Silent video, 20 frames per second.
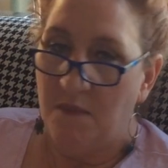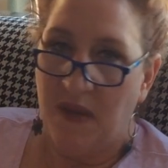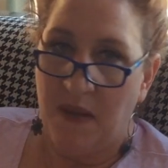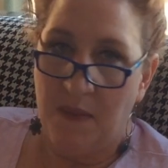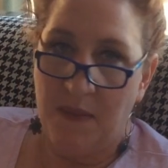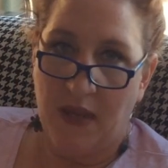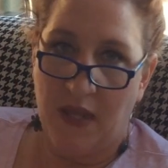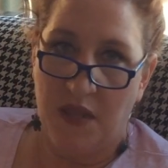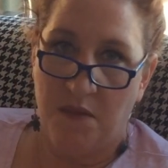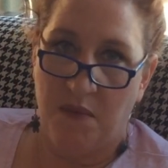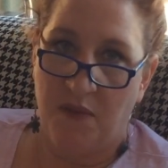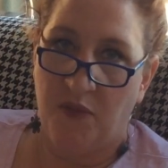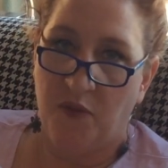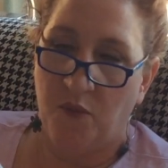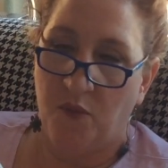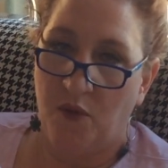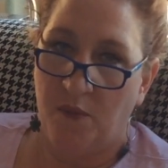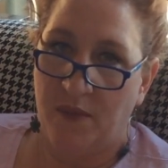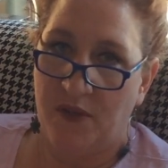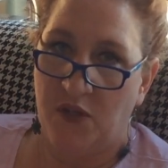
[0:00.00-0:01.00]
Maybe I'll split the
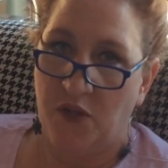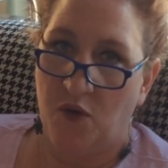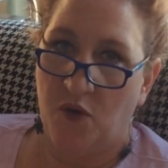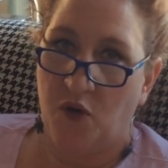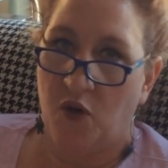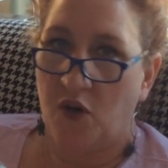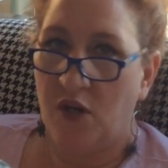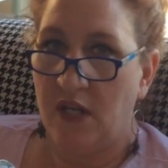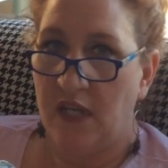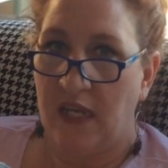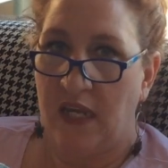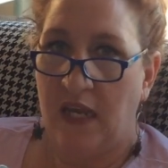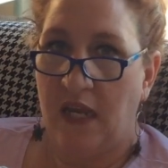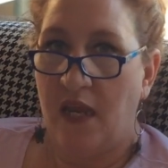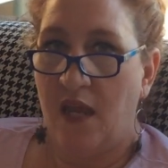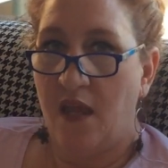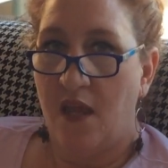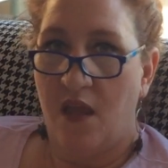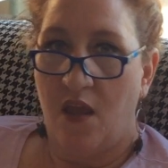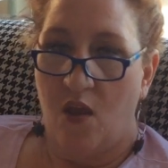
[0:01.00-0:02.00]
room and do
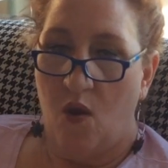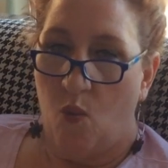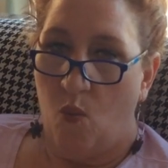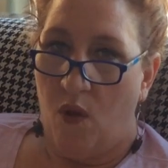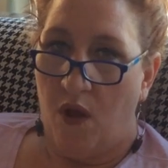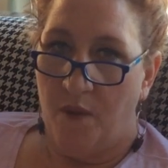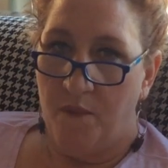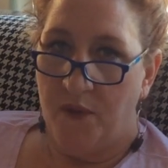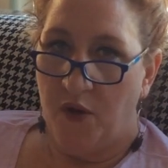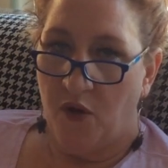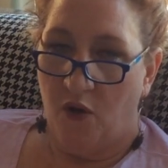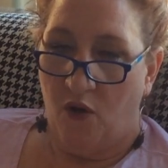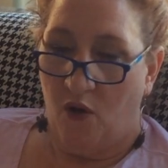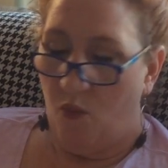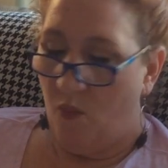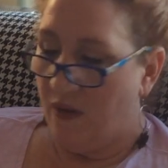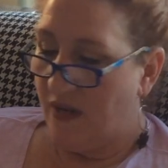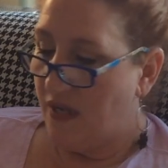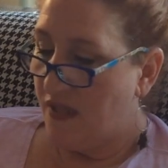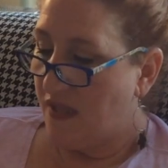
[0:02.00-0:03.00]
girly wall
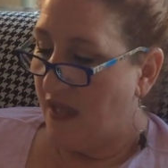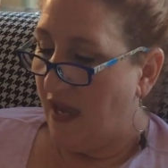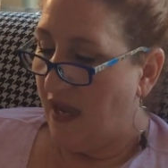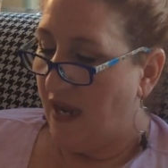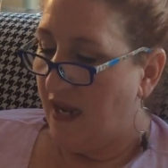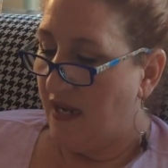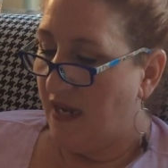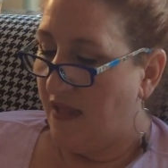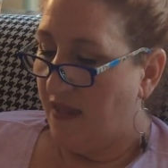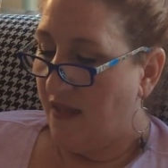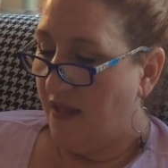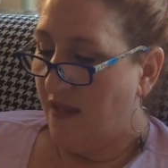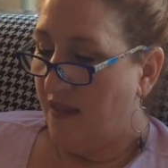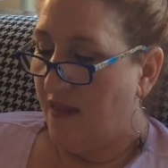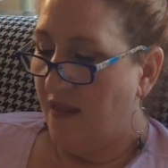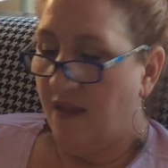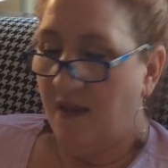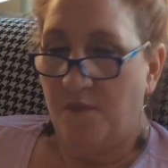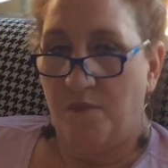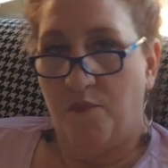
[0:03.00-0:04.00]
mural one side and then
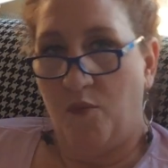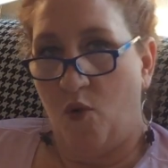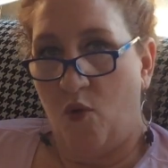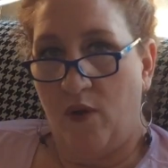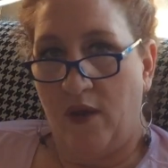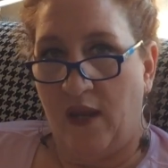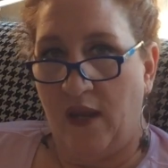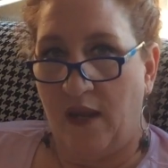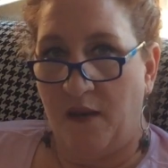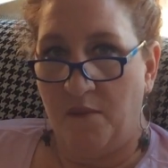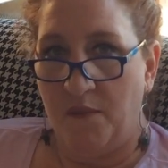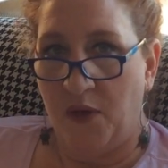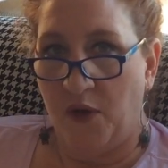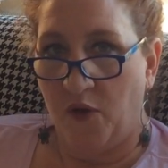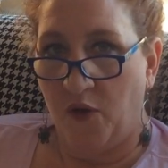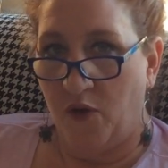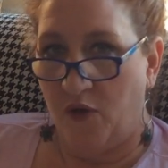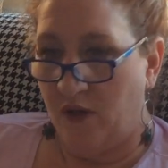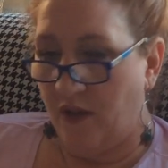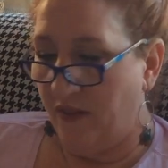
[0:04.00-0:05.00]
the boy
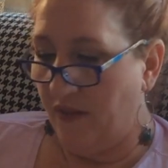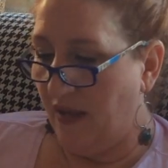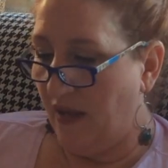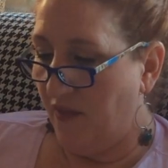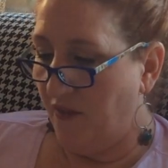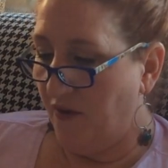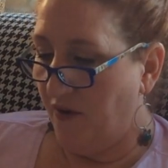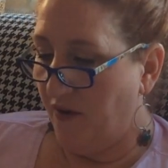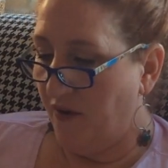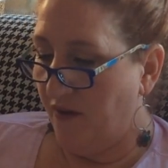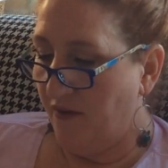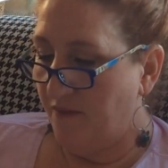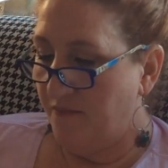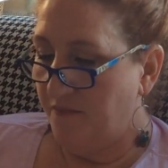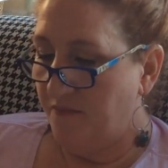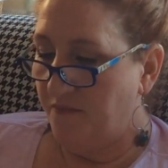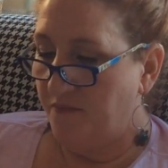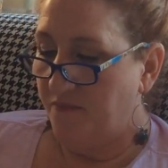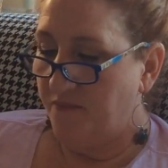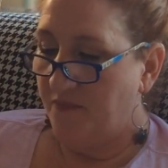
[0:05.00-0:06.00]
mural on the other.
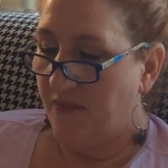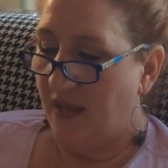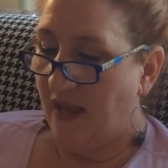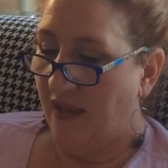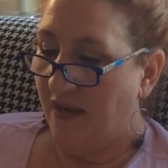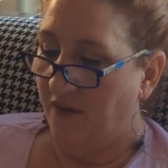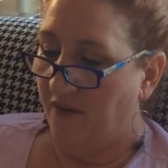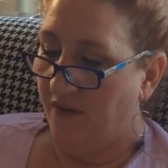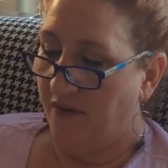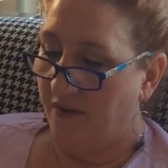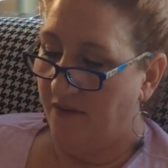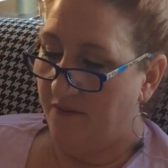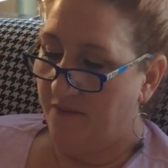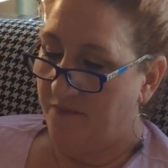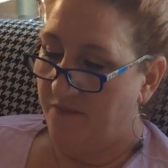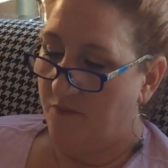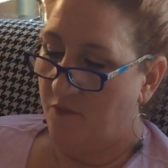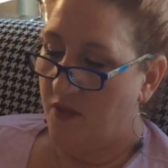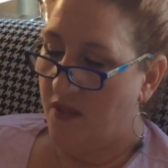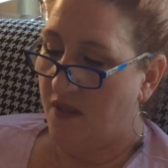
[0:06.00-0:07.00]
I don't know.
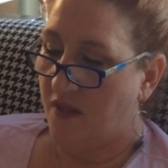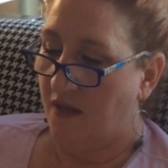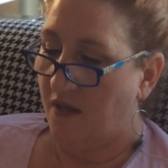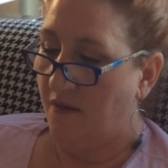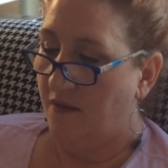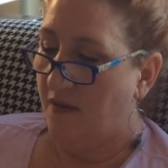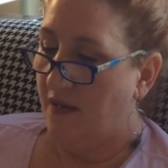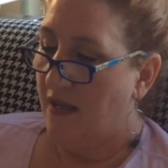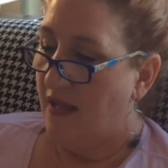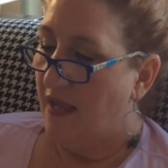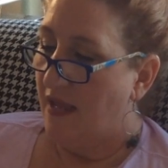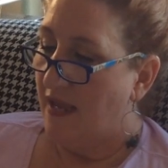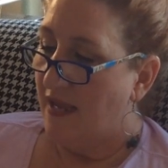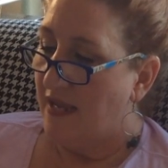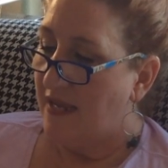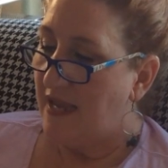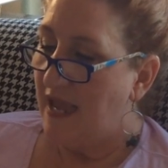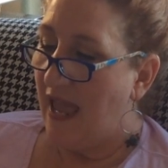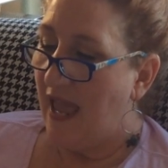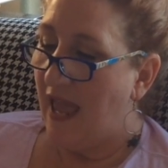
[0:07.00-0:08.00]
We'll see.
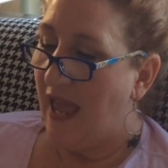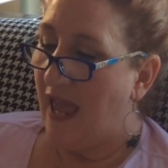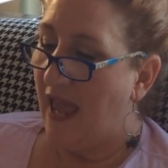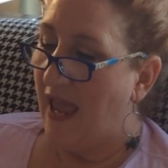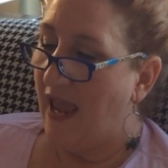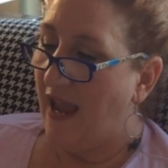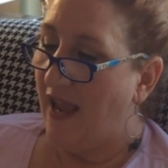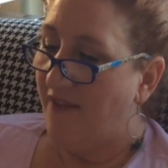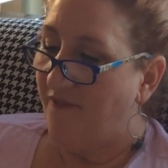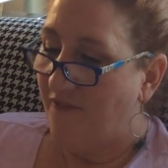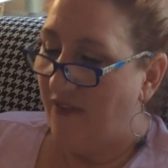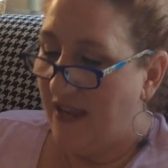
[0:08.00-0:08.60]
Yay, I